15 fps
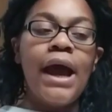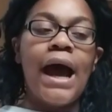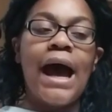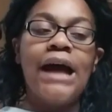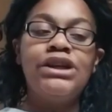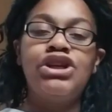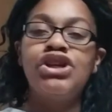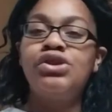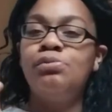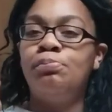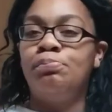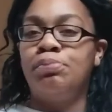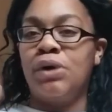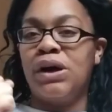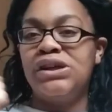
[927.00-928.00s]
I just
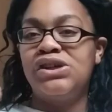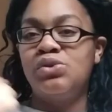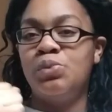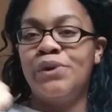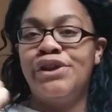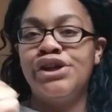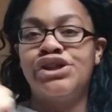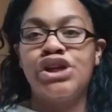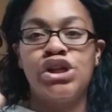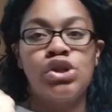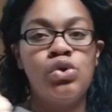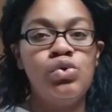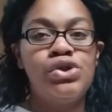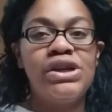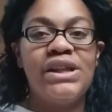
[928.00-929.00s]
brush with the
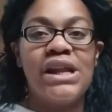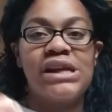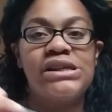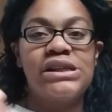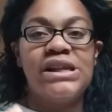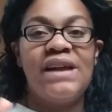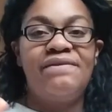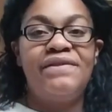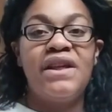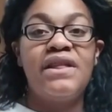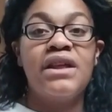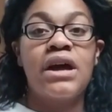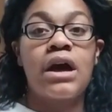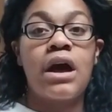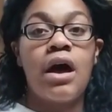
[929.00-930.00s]
solution that's left
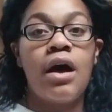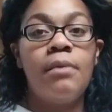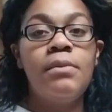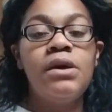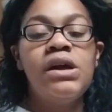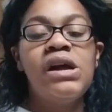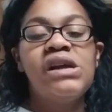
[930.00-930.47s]
in the cup.